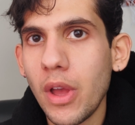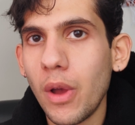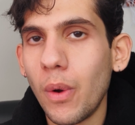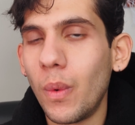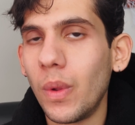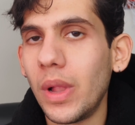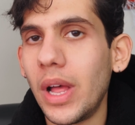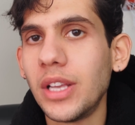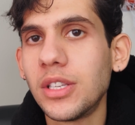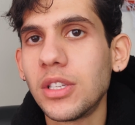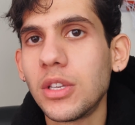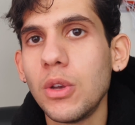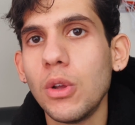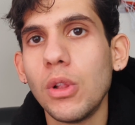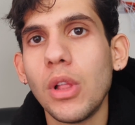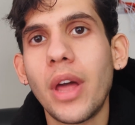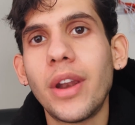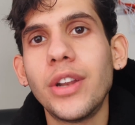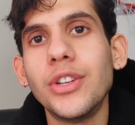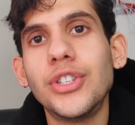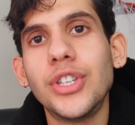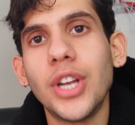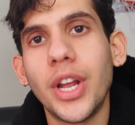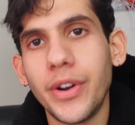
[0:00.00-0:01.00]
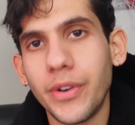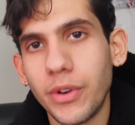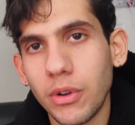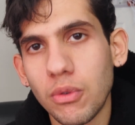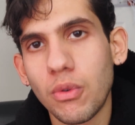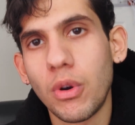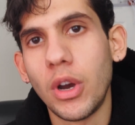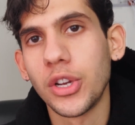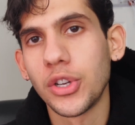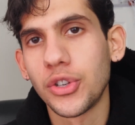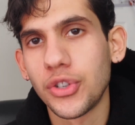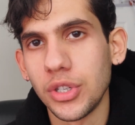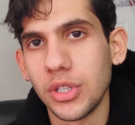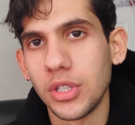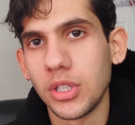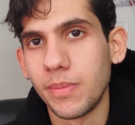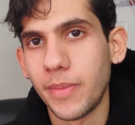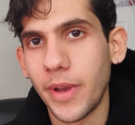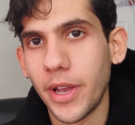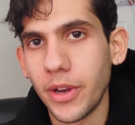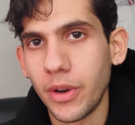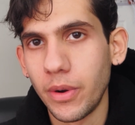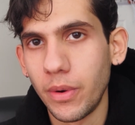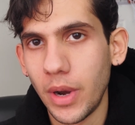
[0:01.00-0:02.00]
will ask you a lot of general questions
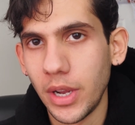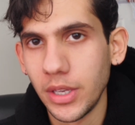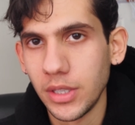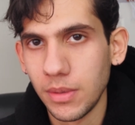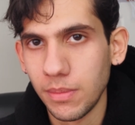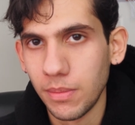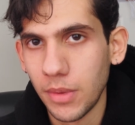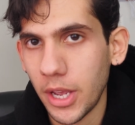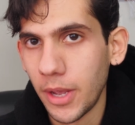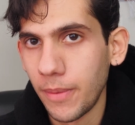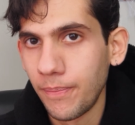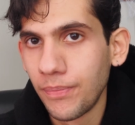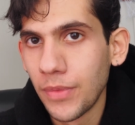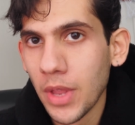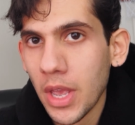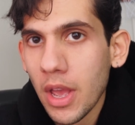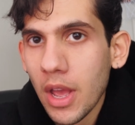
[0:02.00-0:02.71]
about your resume.